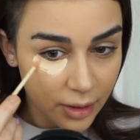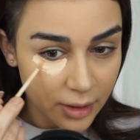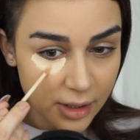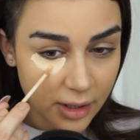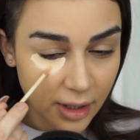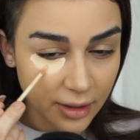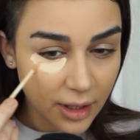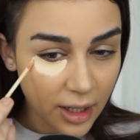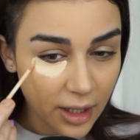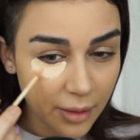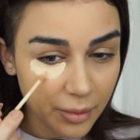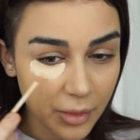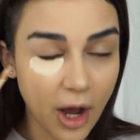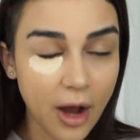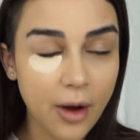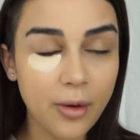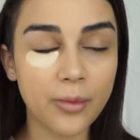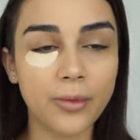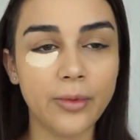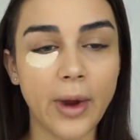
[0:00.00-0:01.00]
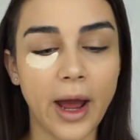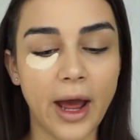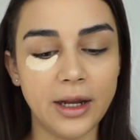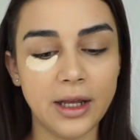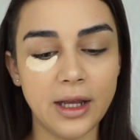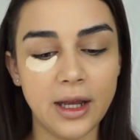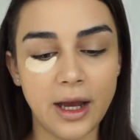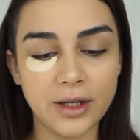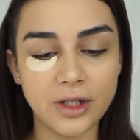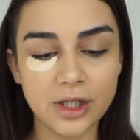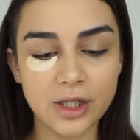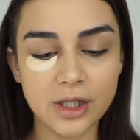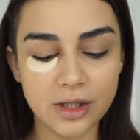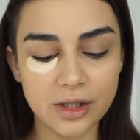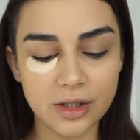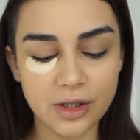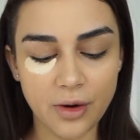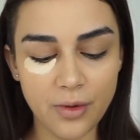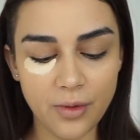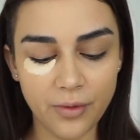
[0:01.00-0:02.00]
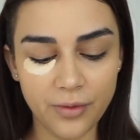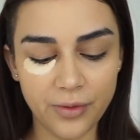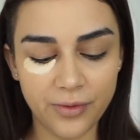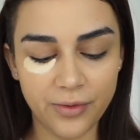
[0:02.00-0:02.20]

It's not that I'm not ready, I just don't